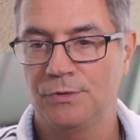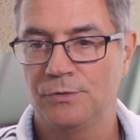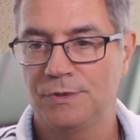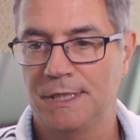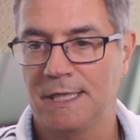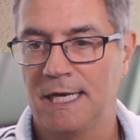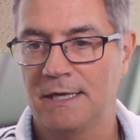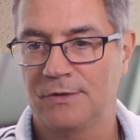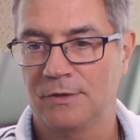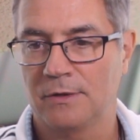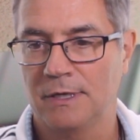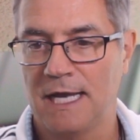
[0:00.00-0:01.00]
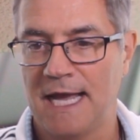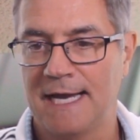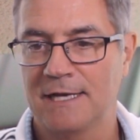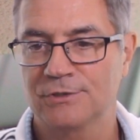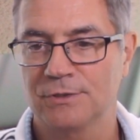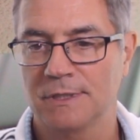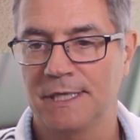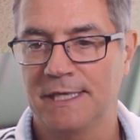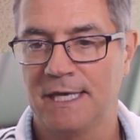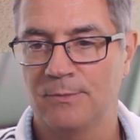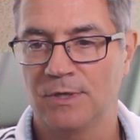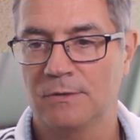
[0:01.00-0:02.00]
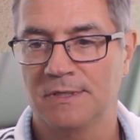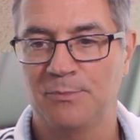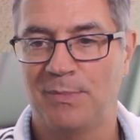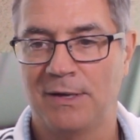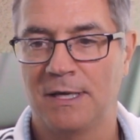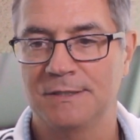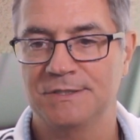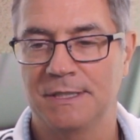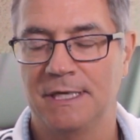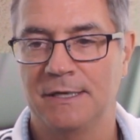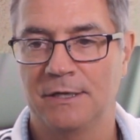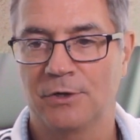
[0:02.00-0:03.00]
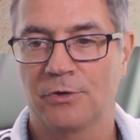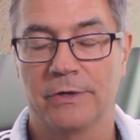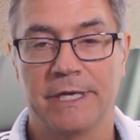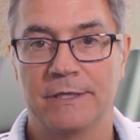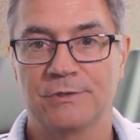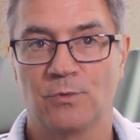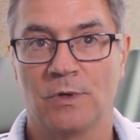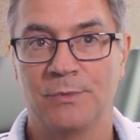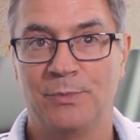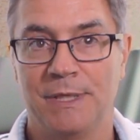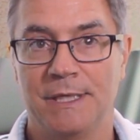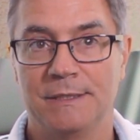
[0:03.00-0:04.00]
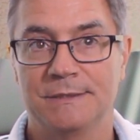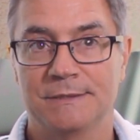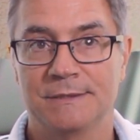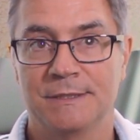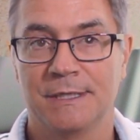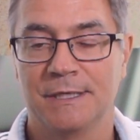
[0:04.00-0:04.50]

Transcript: together, it actually chemically bonds it and it creates one piece.